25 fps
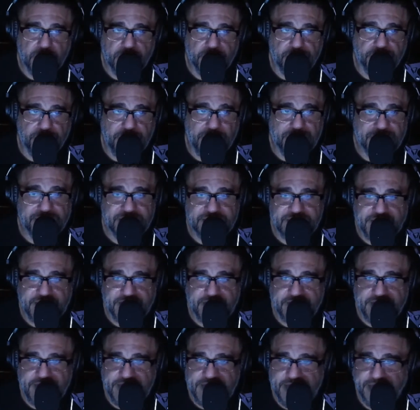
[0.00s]
Outside of
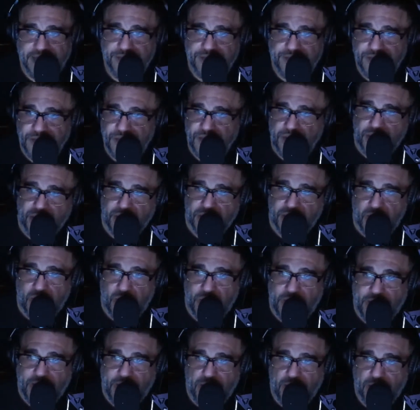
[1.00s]
that,
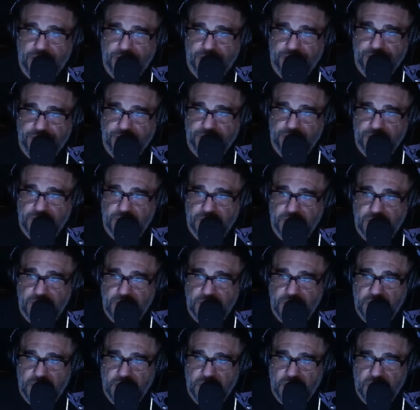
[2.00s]
wow,
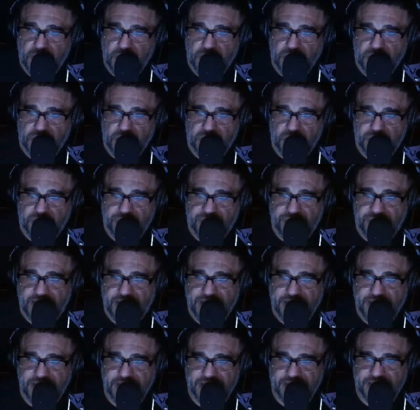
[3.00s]
who saw the fight
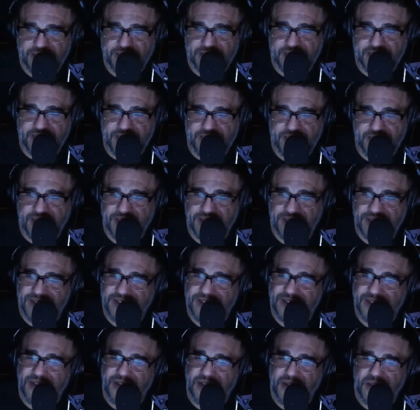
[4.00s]
yesterday?
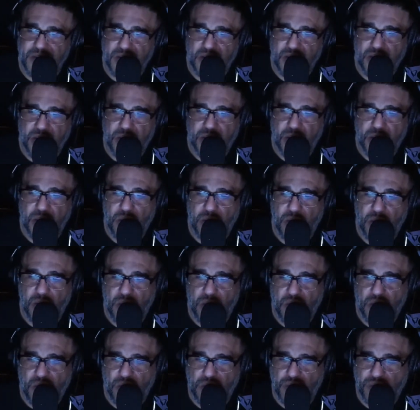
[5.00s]

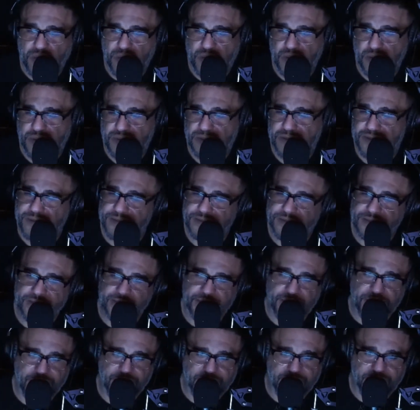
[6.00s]
Woo,
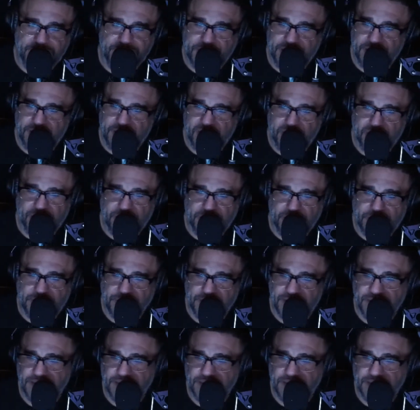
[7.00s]
man, oh man.